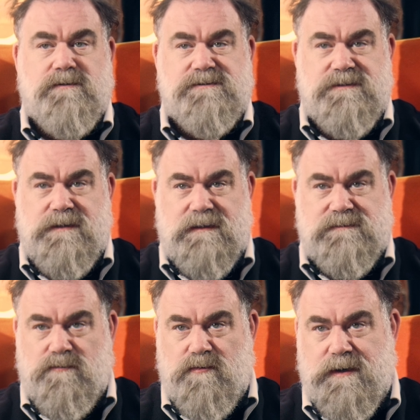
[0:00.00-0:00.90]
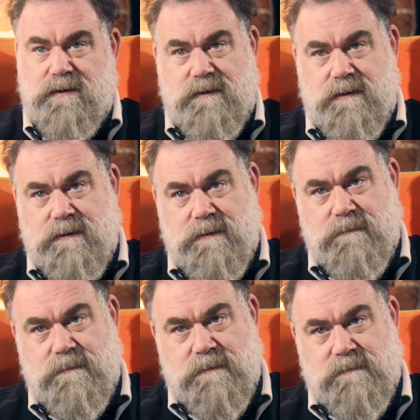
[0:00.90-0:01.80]
Christian a has bit? a weird
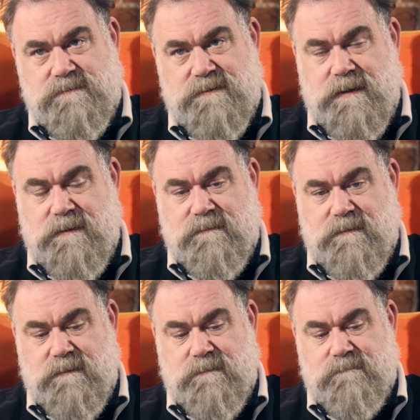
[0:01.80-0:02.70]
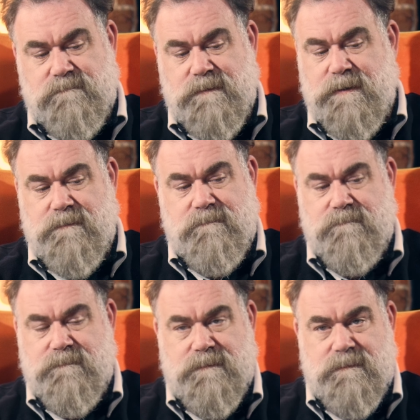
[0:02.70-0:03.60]
uh, genetic thing. Yeah.
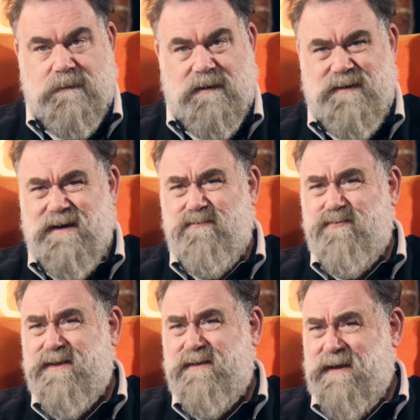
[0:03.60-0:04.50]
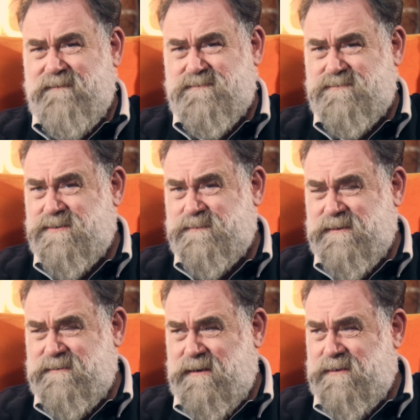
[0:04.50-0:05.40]
yeah. I mean, I really after
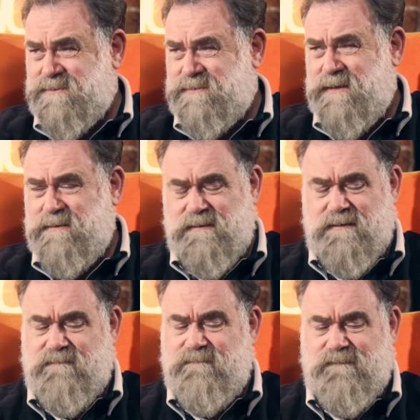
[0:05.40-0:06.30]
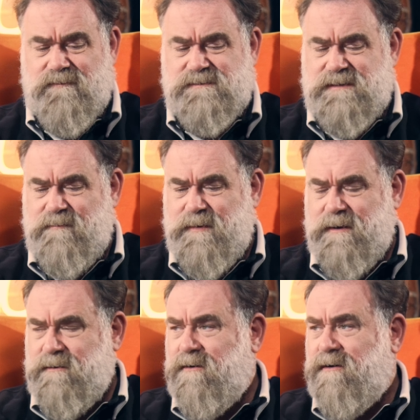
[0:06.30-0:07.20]
trips like that, I should take the first day
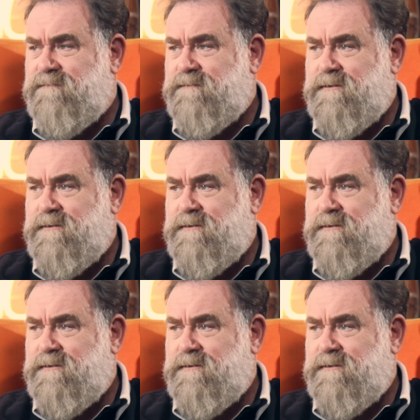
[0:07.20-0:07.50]
back off.